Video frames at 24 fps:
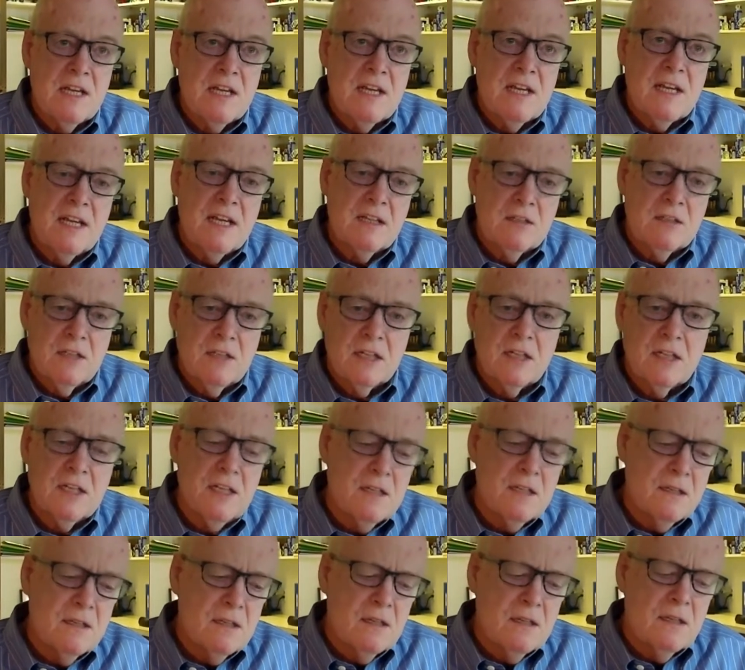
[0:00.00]
And clearly,
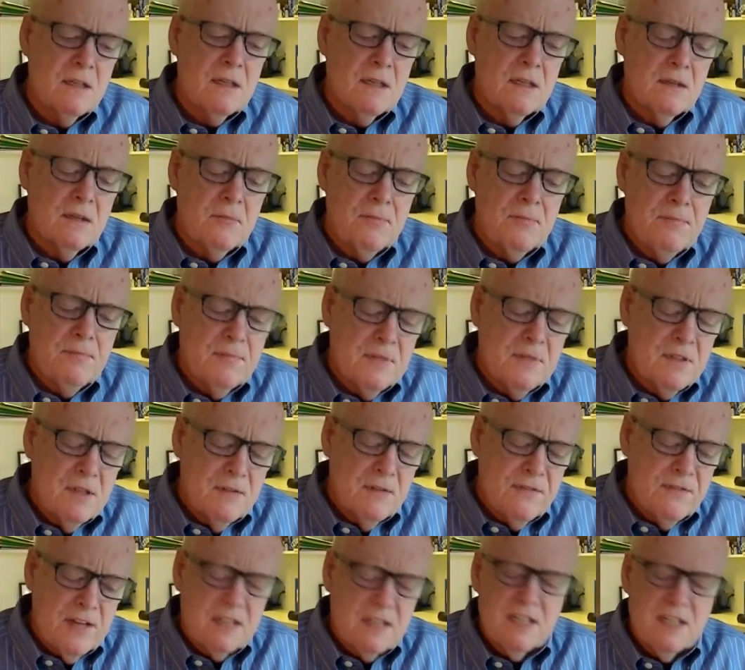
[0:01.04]

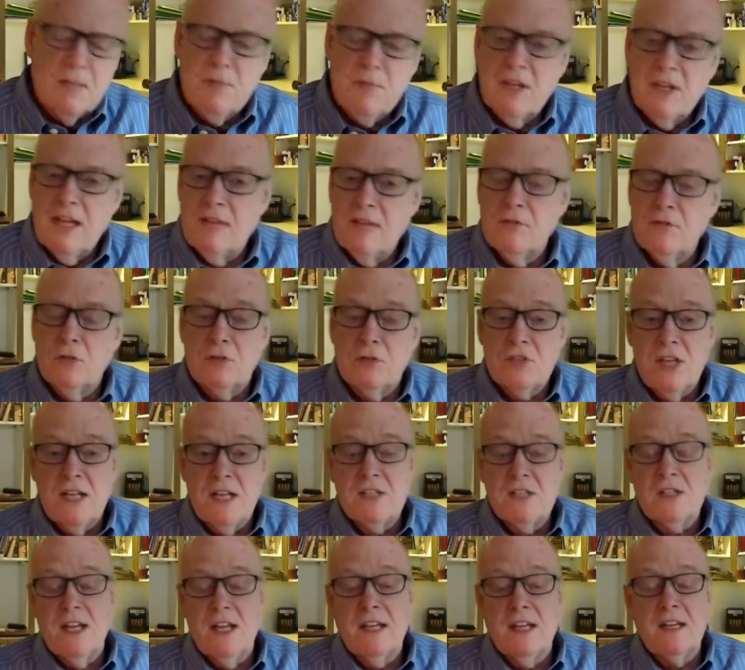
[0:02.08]
affecting behavioral change
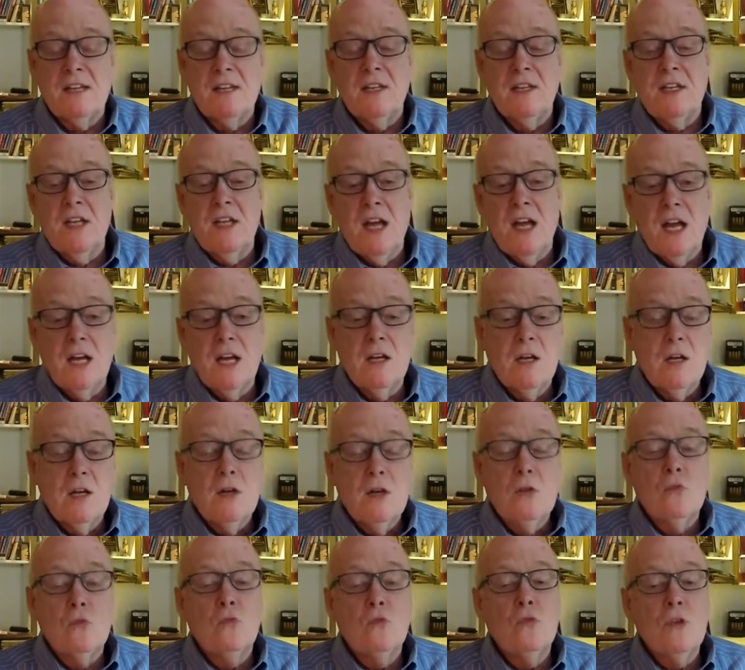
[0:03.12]
like in the young
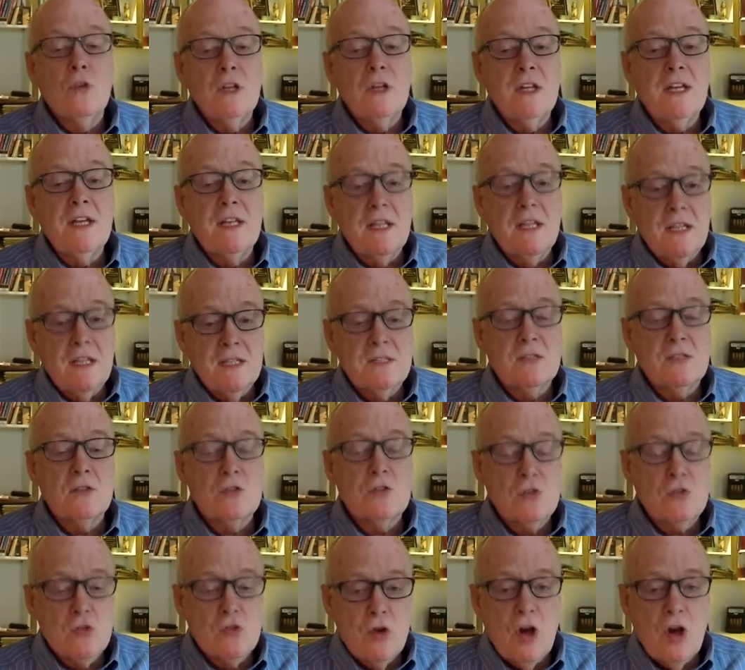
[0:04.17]
really needs
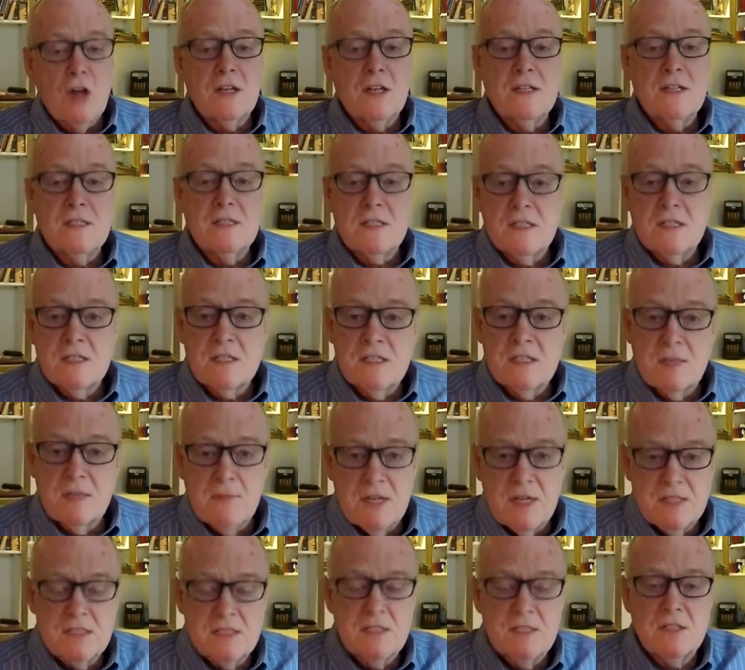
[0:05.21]
strong, consistent
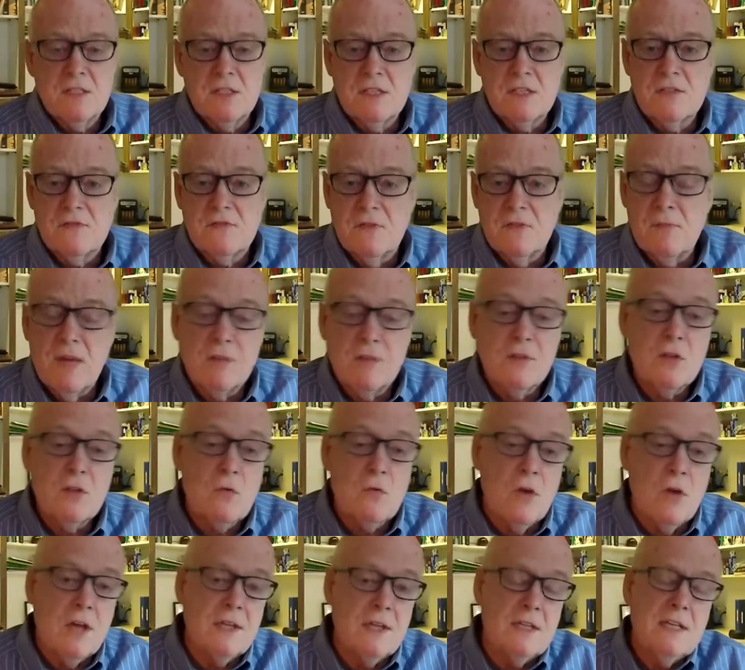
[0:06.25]
messages from
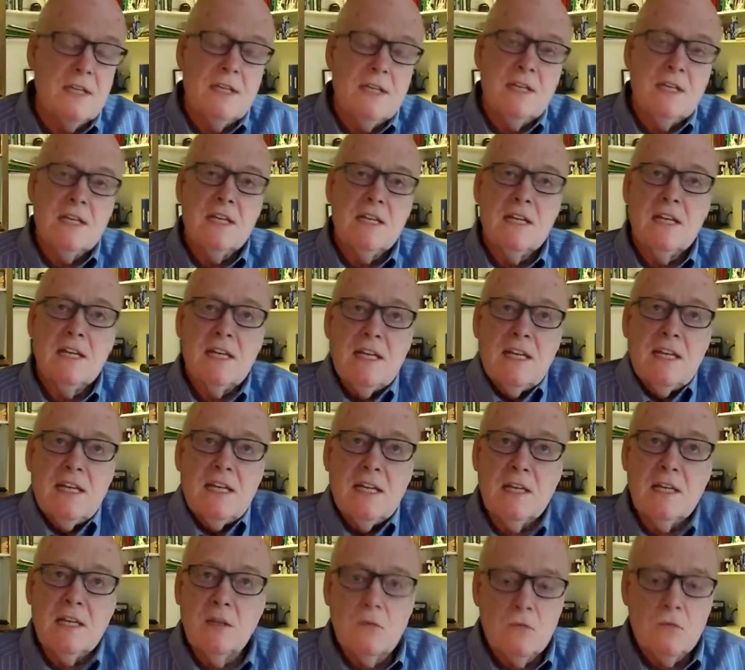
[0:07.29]
everyone.
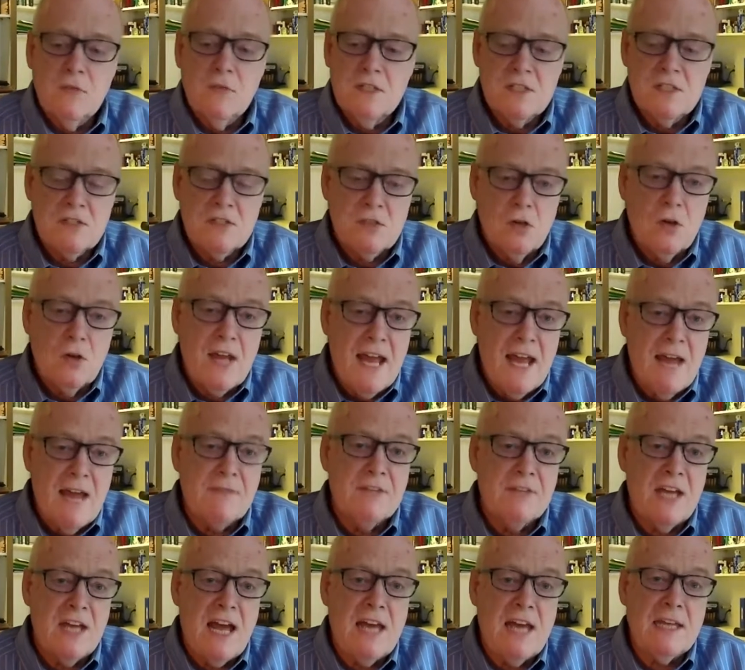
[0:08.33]
And we just don't have
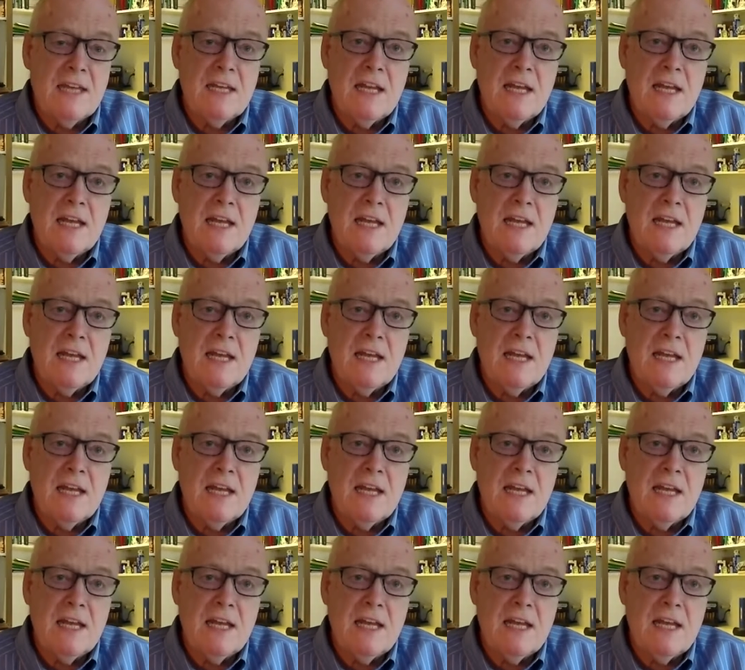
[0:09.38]
that.